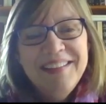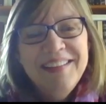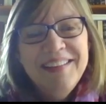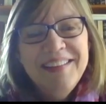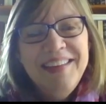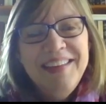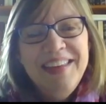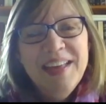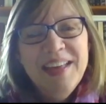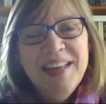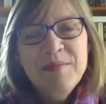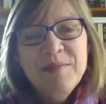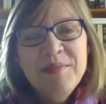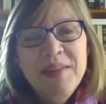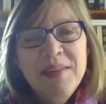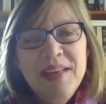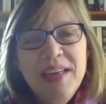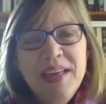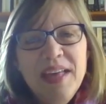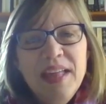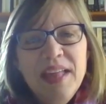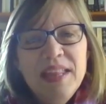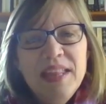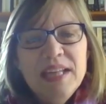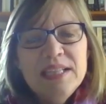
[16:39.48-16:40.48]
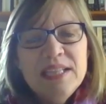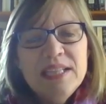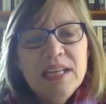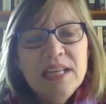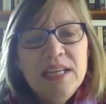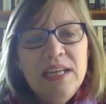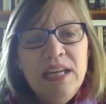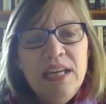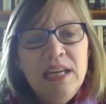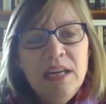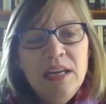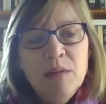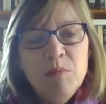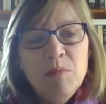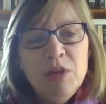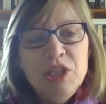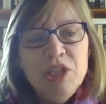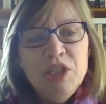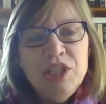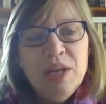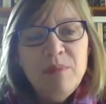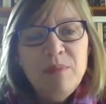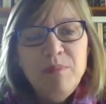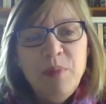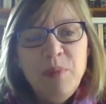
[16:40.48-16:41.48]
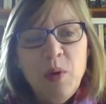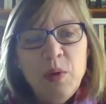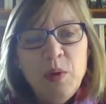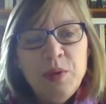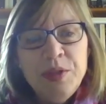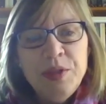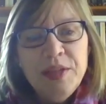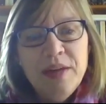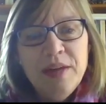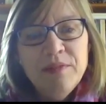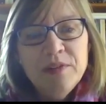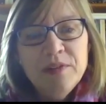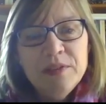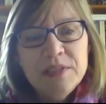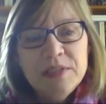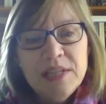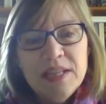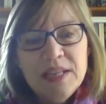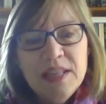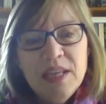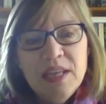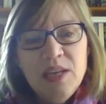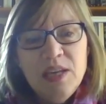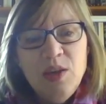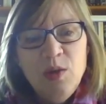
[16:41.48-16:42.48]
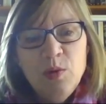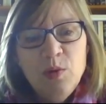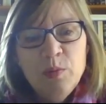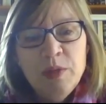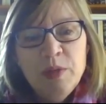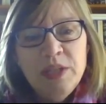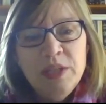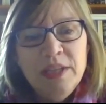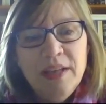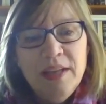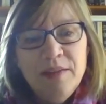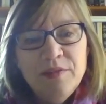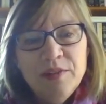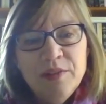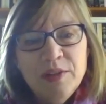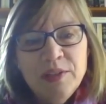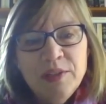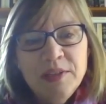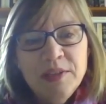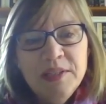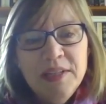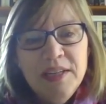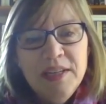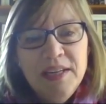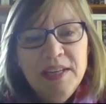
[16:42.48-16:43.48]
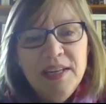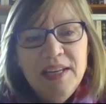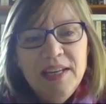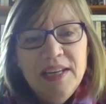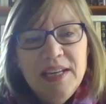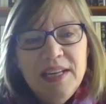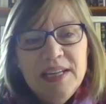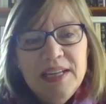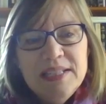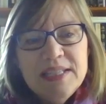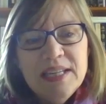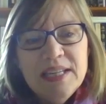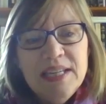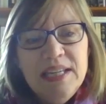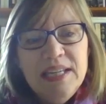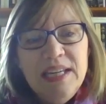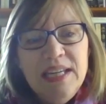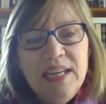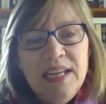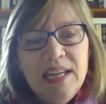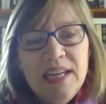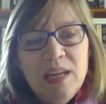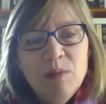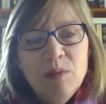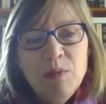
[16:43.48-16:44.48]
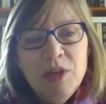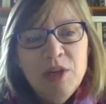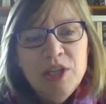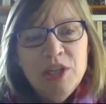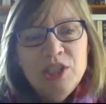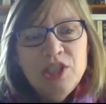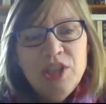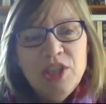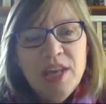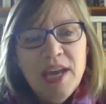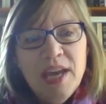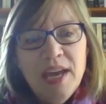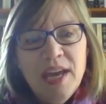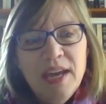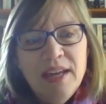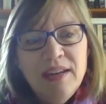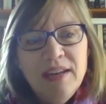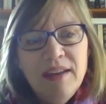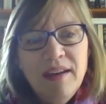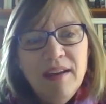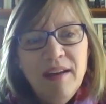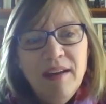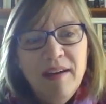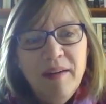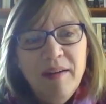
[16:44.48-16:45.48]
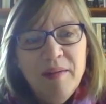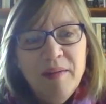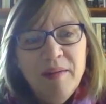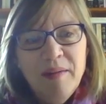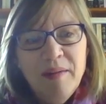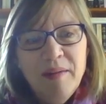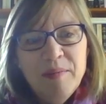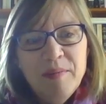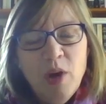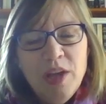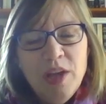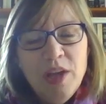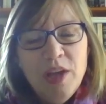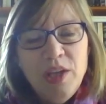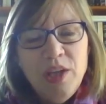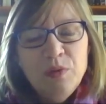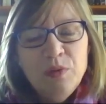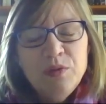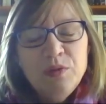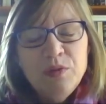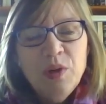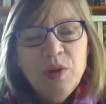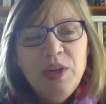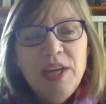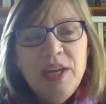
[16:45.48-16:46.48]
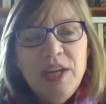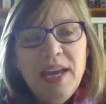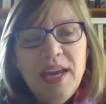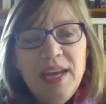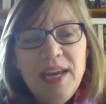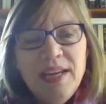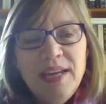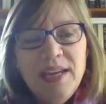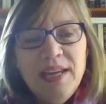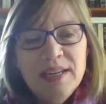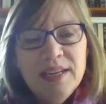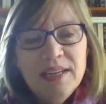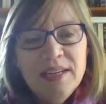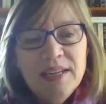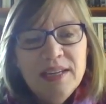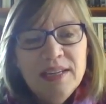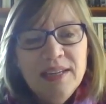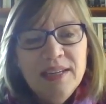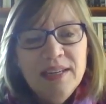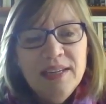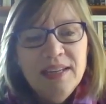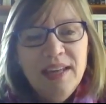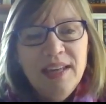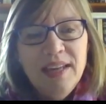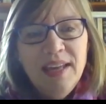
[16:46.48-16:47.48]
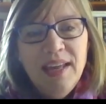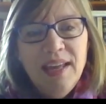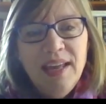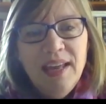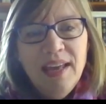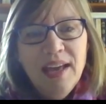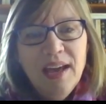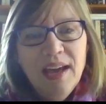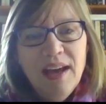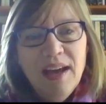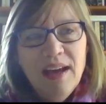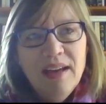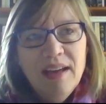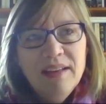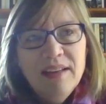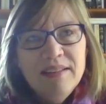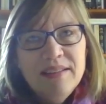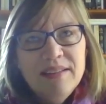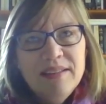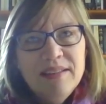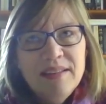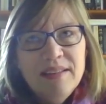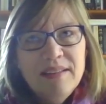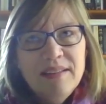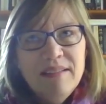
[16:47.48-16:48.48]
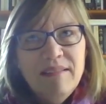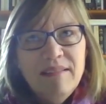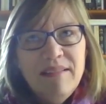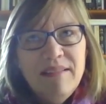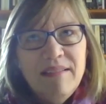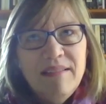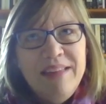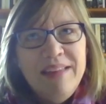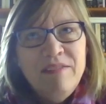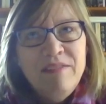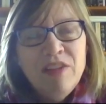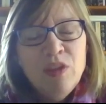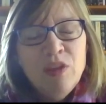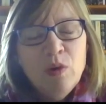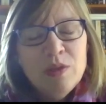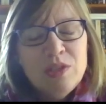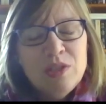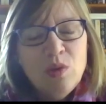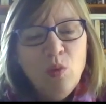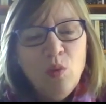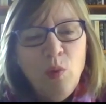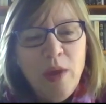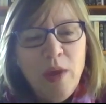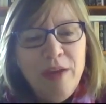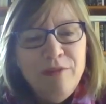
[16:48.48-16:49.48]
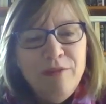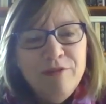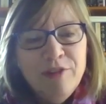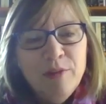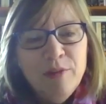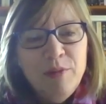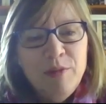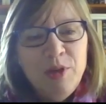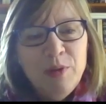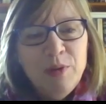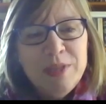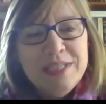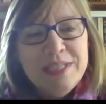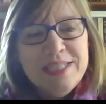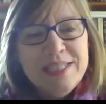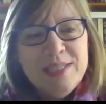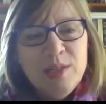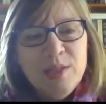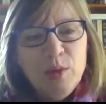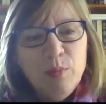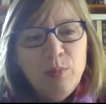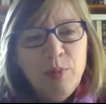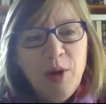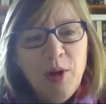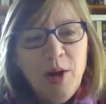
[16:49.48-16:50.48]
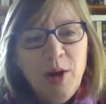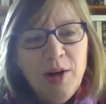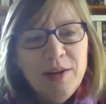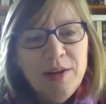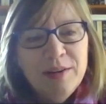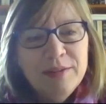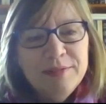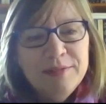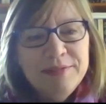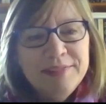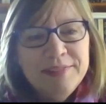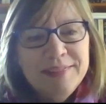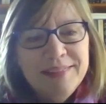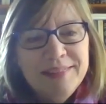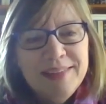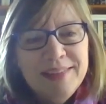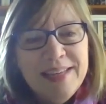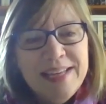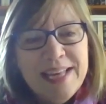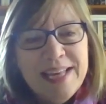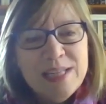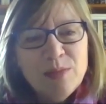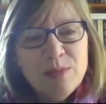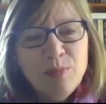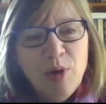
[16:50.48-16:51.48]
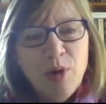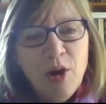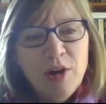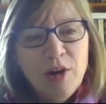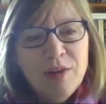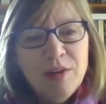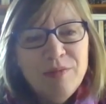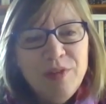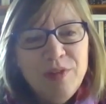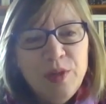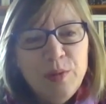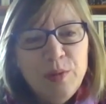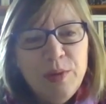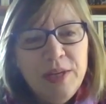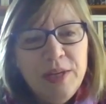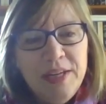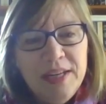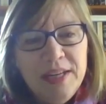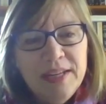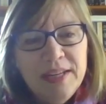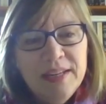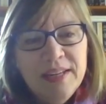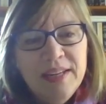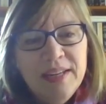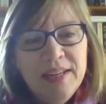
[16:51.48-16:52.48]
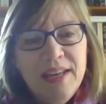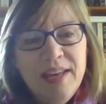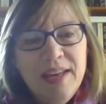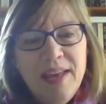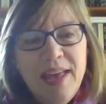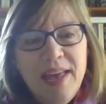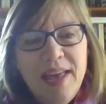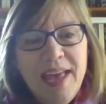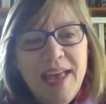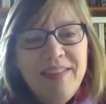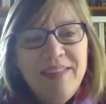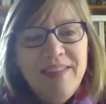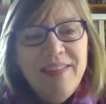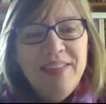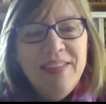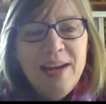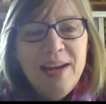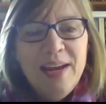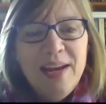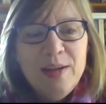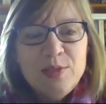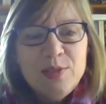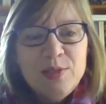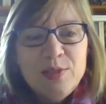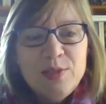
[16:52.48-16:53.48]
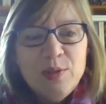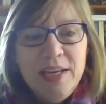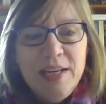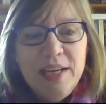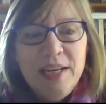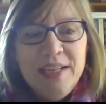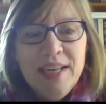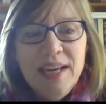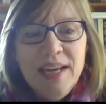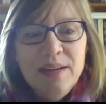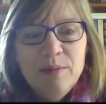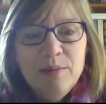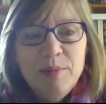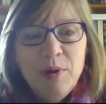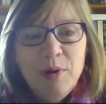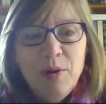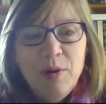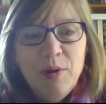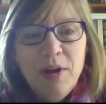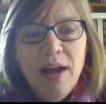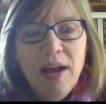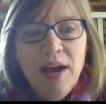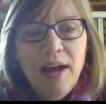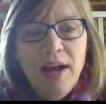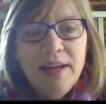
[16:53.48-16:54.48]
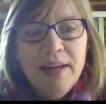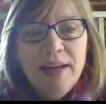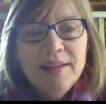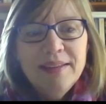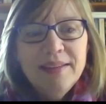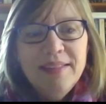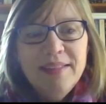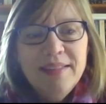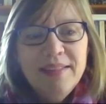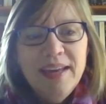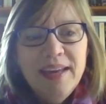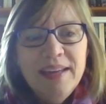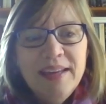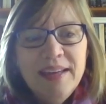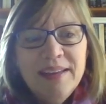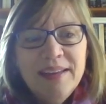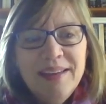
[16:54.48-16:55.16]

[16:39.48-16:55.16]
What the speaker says: Yep. That's a neat image at both levels. At the human level, it's a neat image that what you've created, even though it's away from you, it's still it has a part of you in it. And then I also like that about God, that,